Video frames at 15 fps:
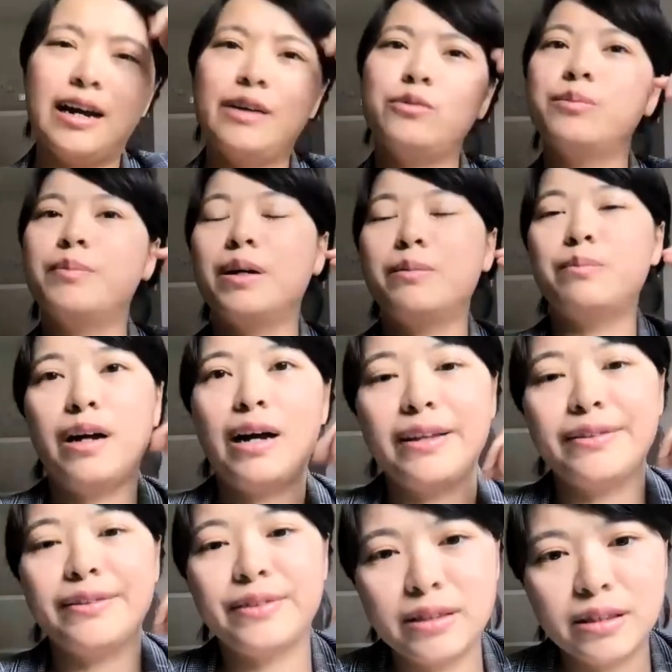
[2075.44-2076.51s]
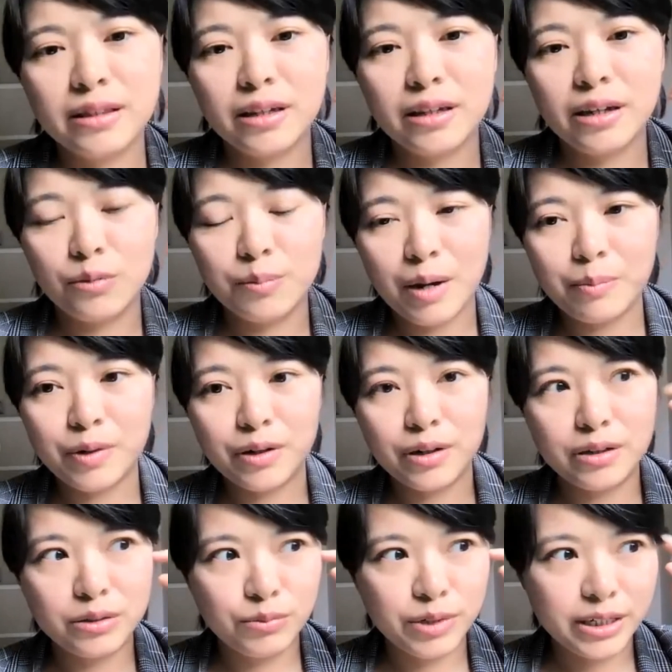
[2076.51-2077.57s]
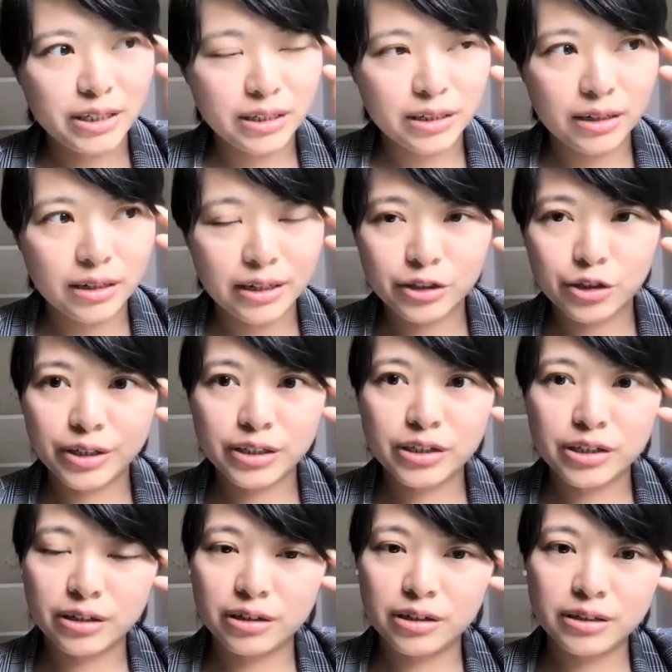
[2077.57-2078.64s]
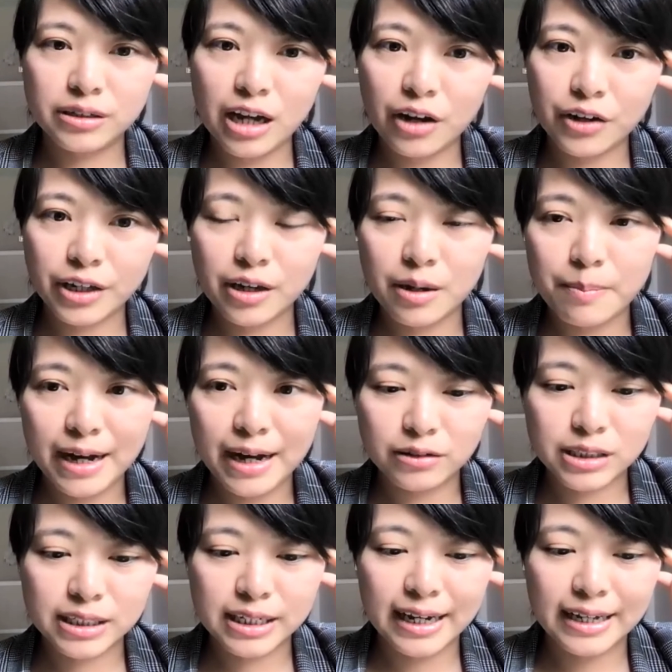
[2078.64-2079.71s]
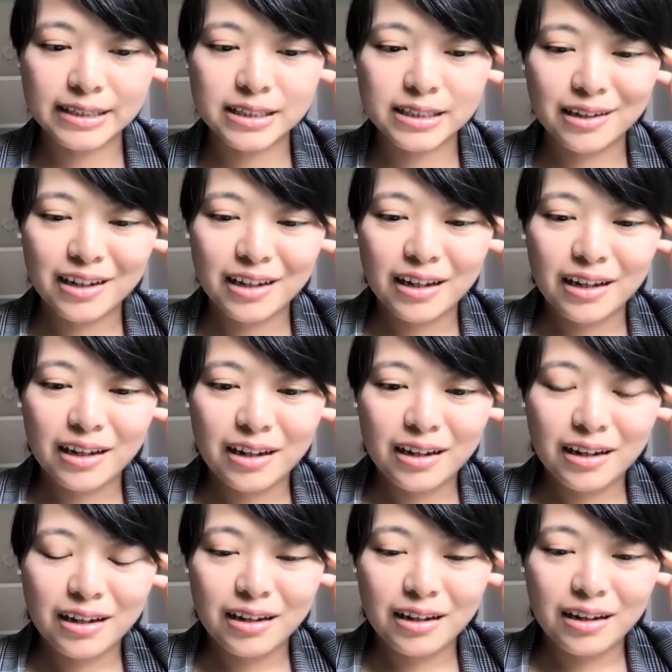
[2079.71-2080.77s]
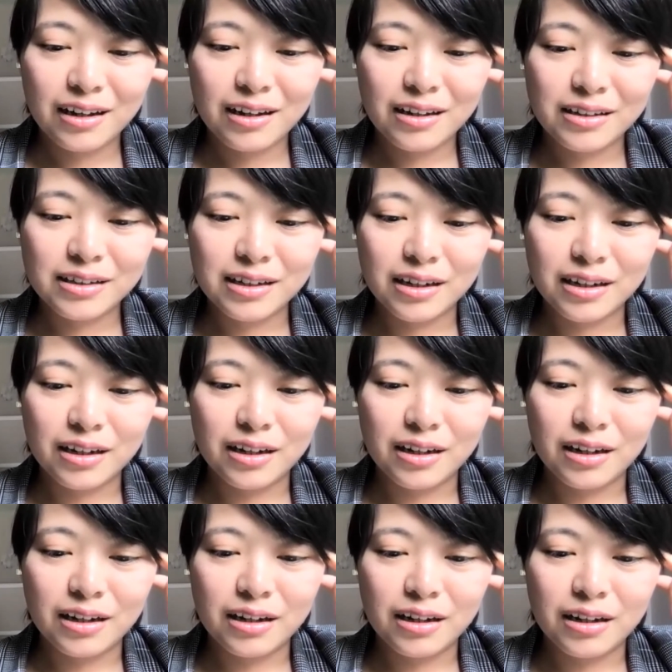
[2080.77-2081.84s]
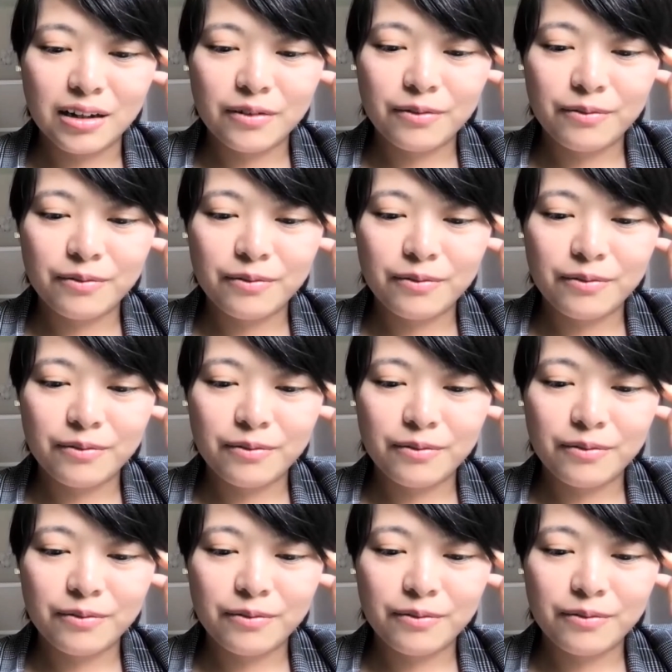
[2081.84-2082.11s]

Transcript: I remember I remembered reading literature talking about that the